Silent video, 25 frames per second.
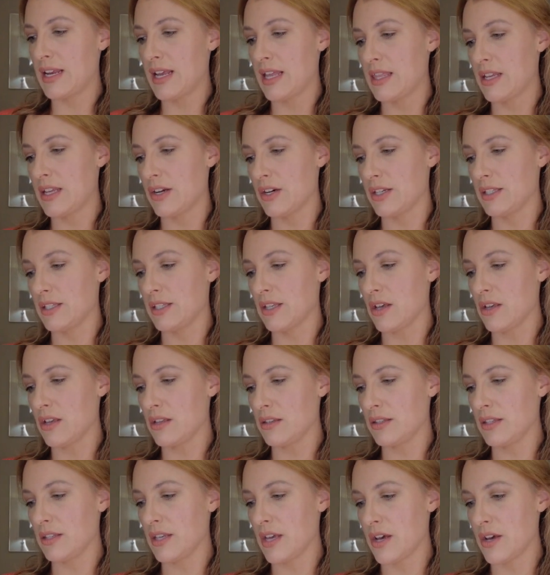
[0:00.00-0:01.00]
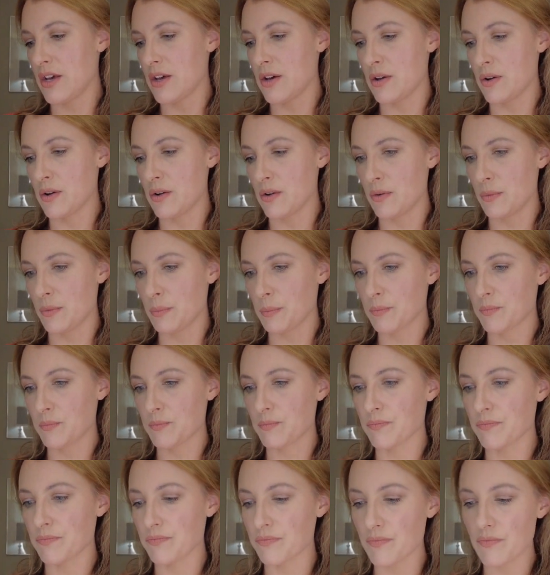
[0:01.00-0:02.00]
And there is also
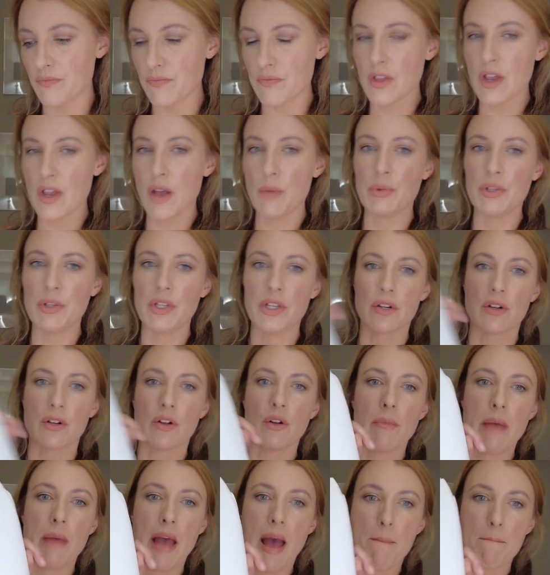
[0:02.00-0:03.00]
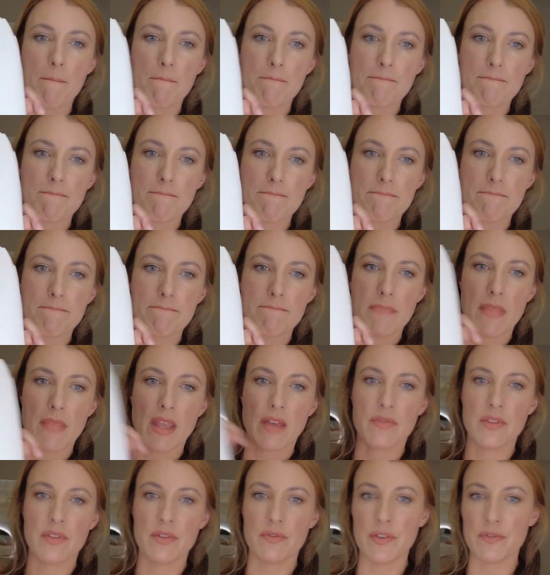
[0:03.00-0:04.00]
a political map
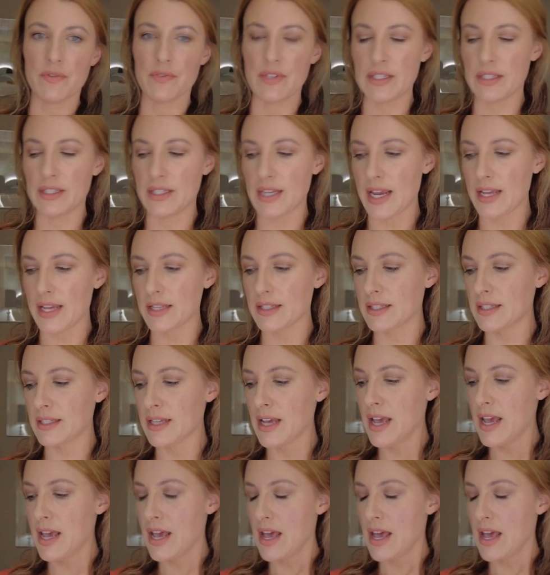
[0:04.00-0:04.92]
of the 50 states.